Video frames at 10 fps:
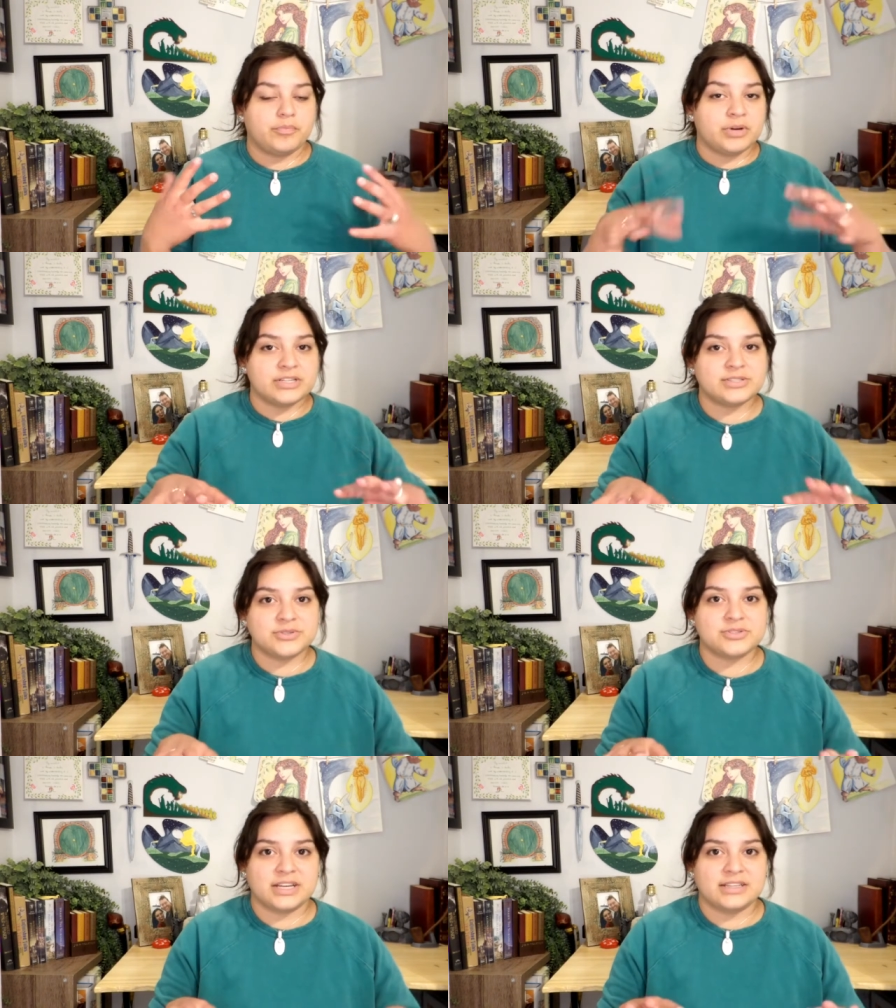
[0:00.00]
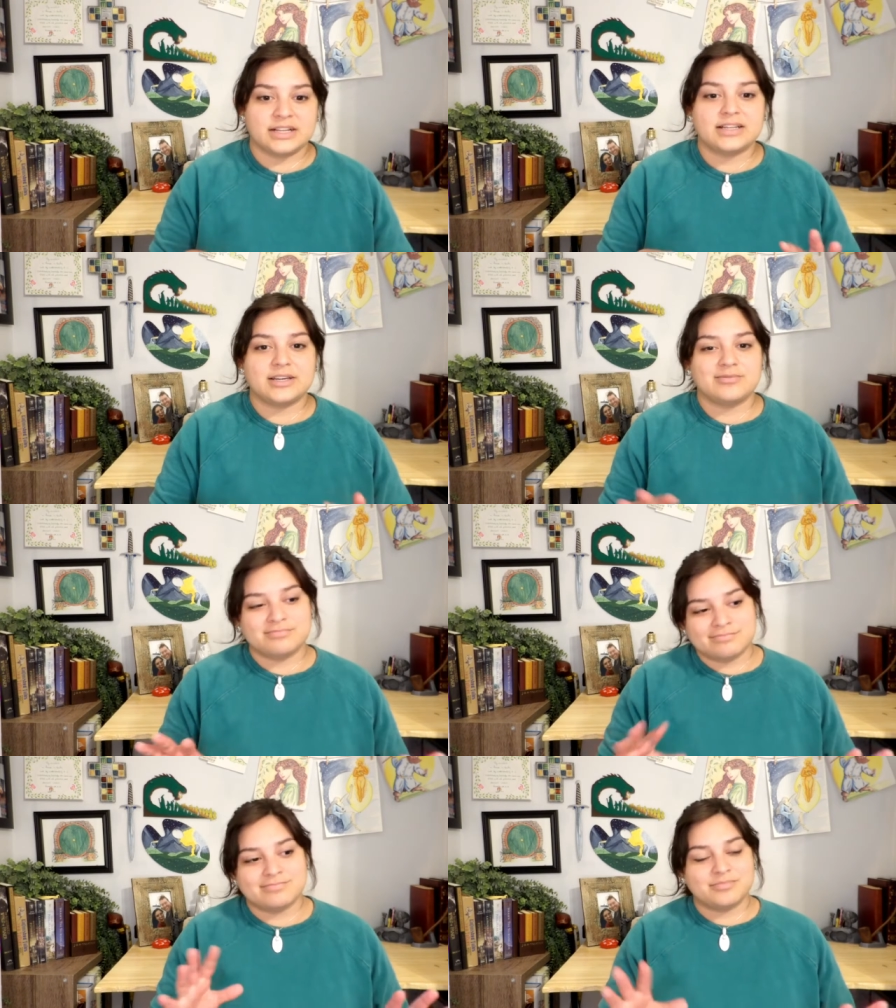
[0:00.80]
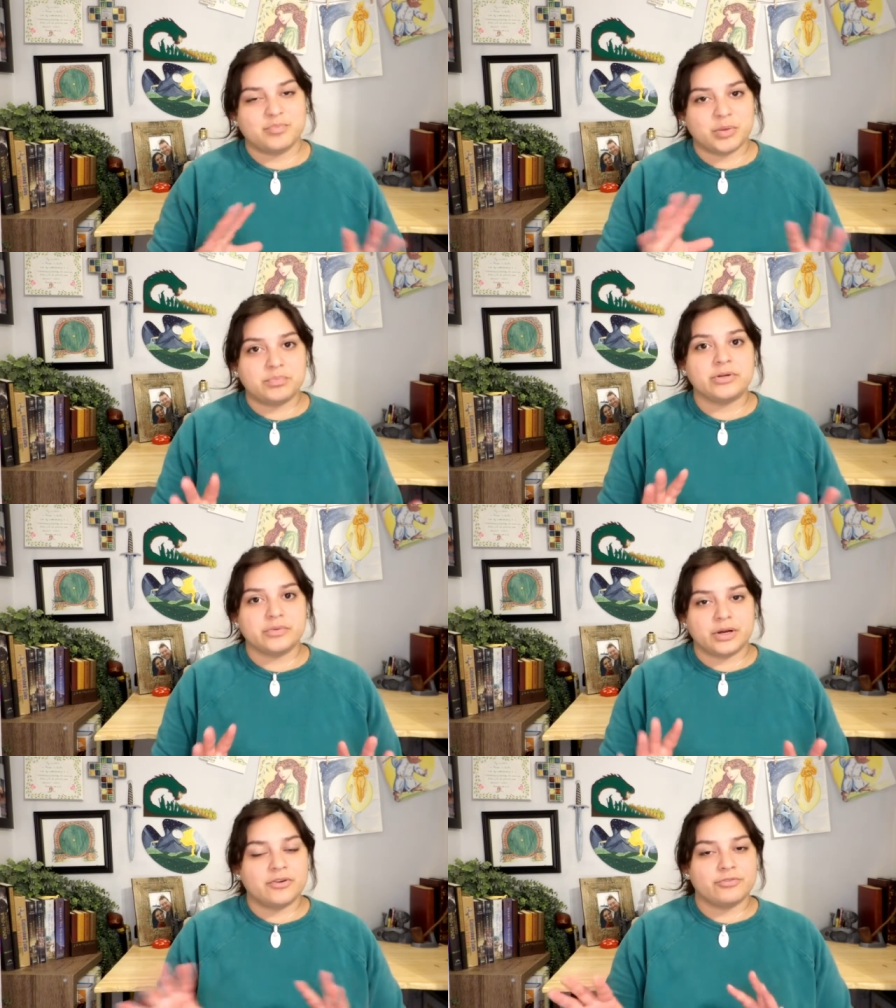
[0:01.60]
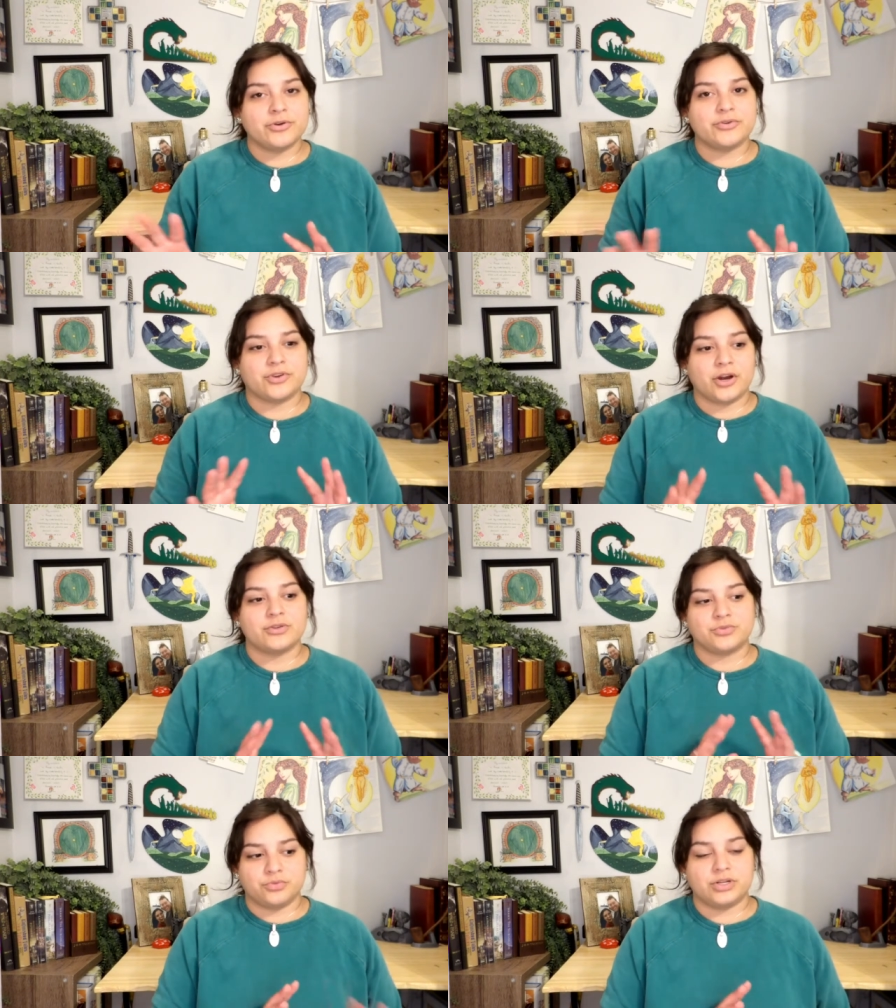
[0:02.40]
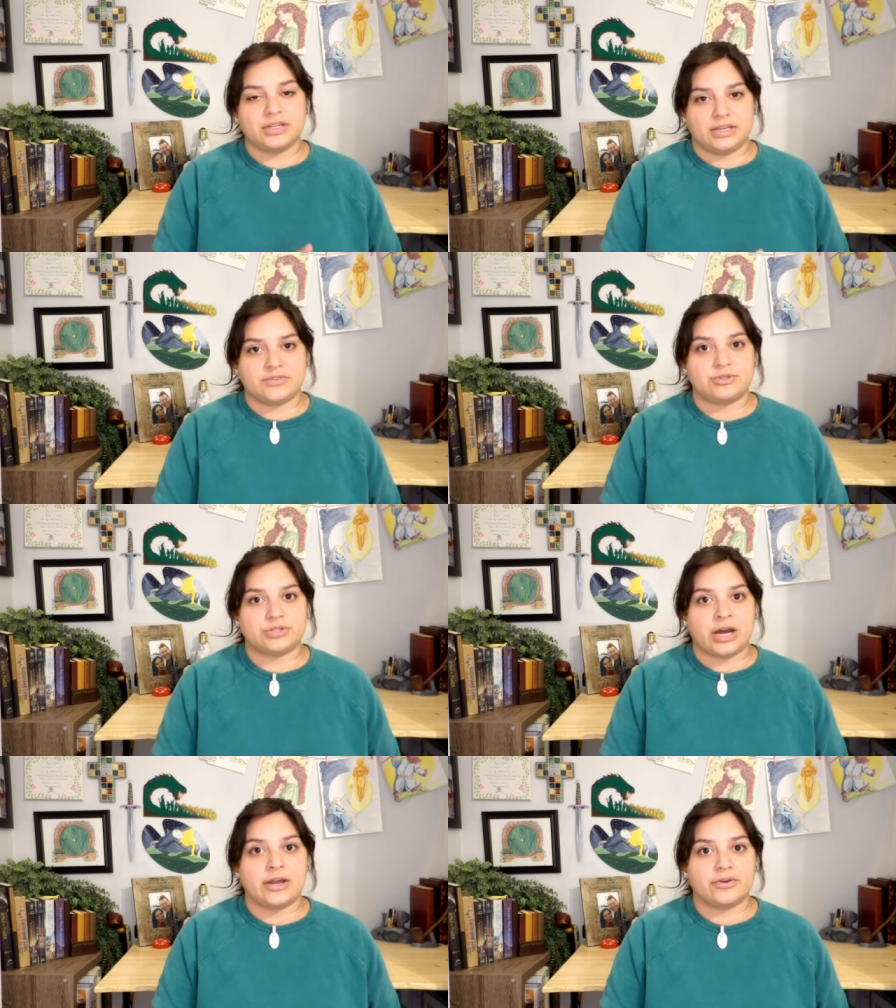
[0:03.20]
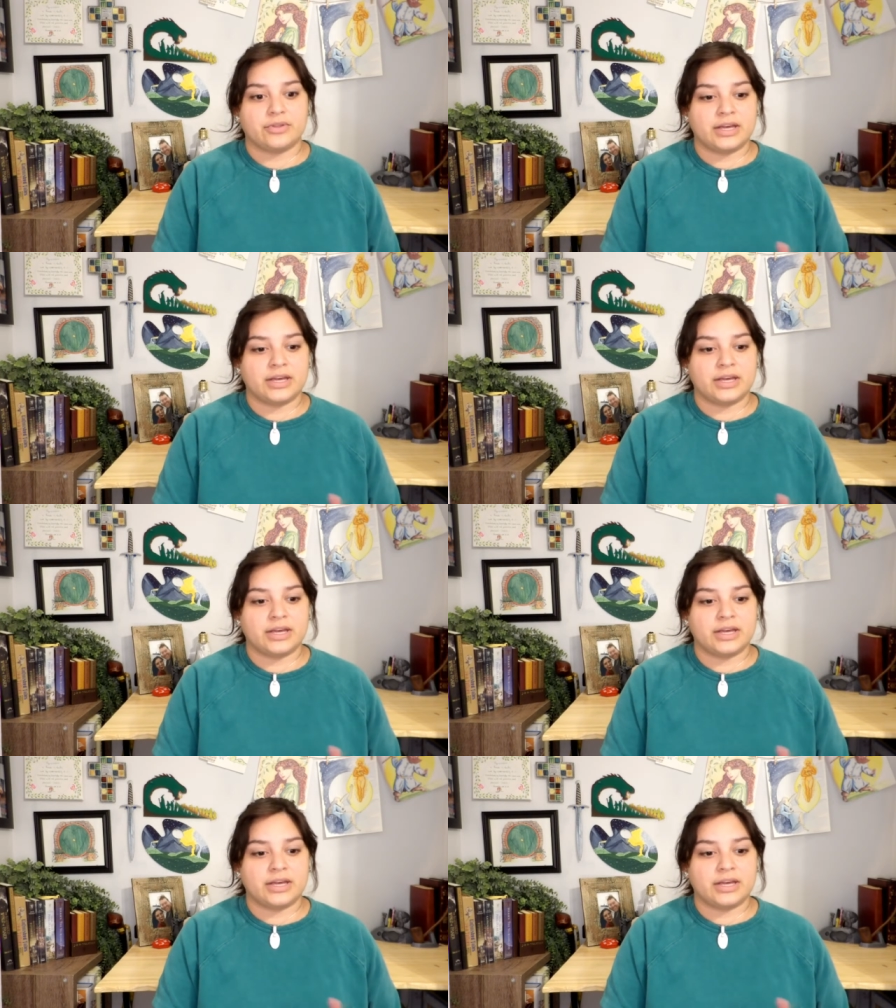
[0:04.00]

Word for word: But it's still said that like, mm, but Bil- uh, Frodo's heart's really in the Shire.